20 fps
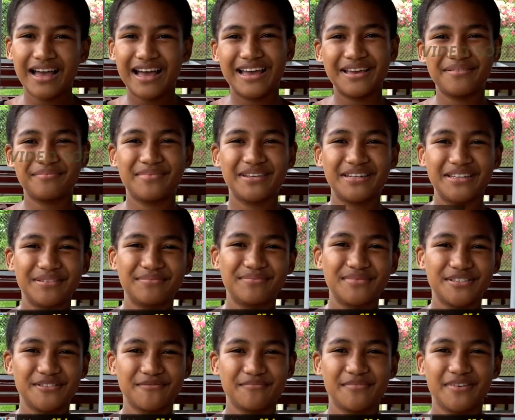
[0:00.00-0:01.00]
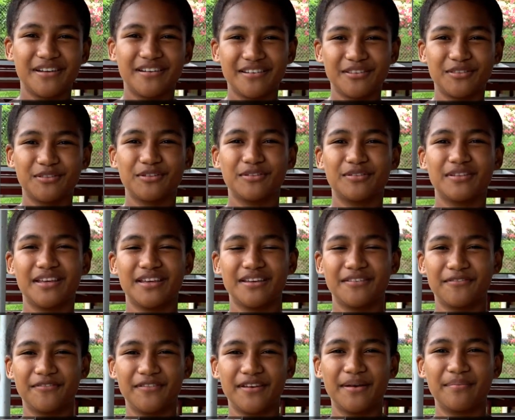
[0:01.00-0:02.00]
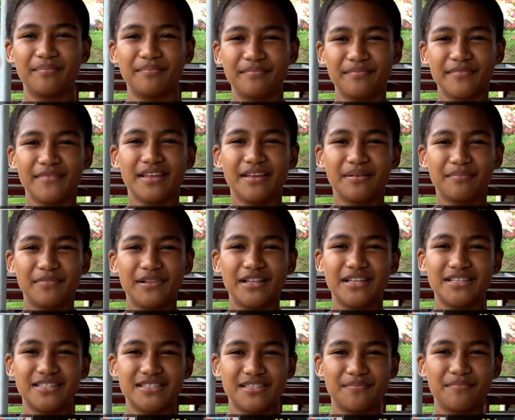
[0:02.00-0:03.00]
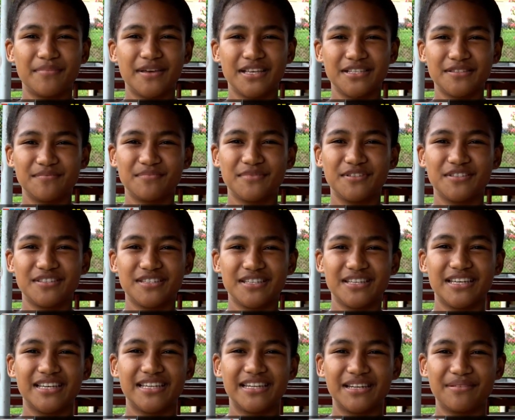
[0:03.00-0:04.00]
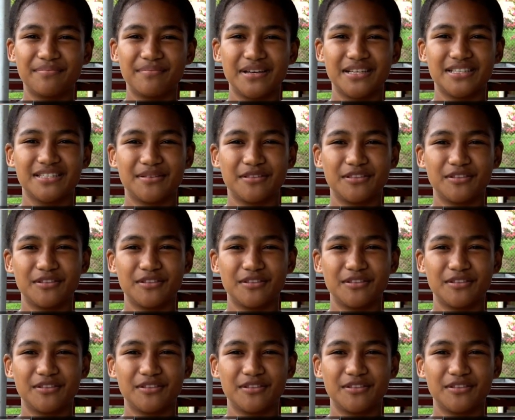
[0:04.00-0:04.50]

Hi, my name is Mary. Today FM plays the best music in Lambasa.